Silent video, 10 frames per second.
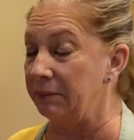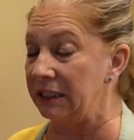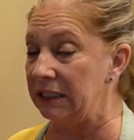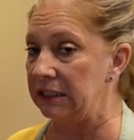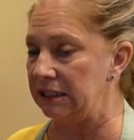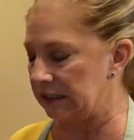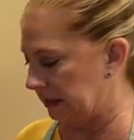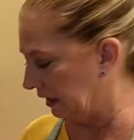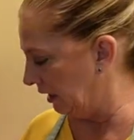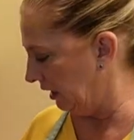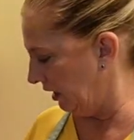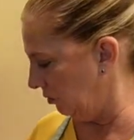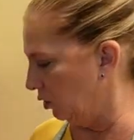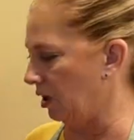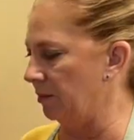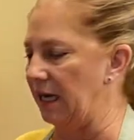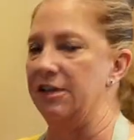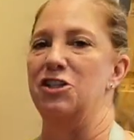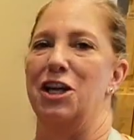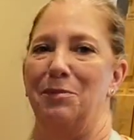minutes and we'll come back
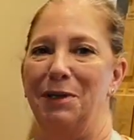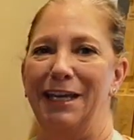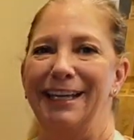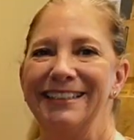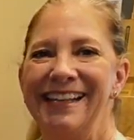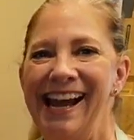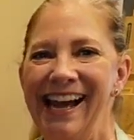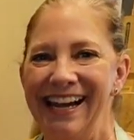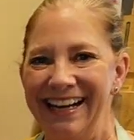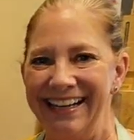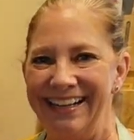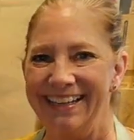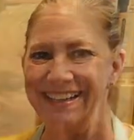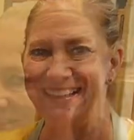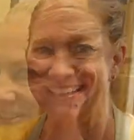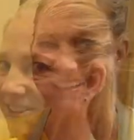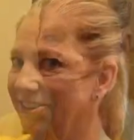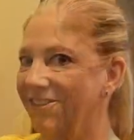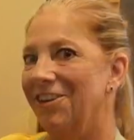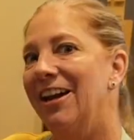and check them again.
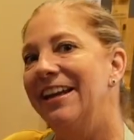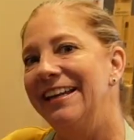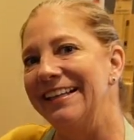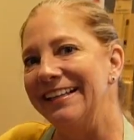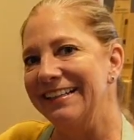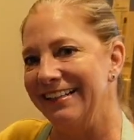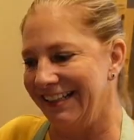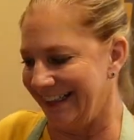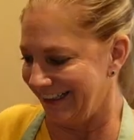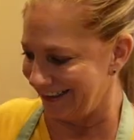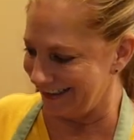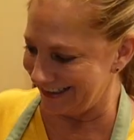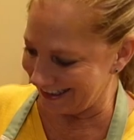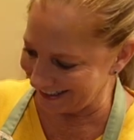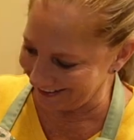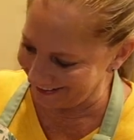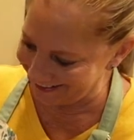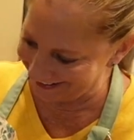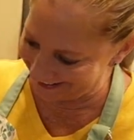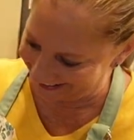All right, let's take a
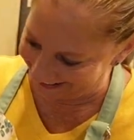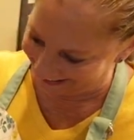look.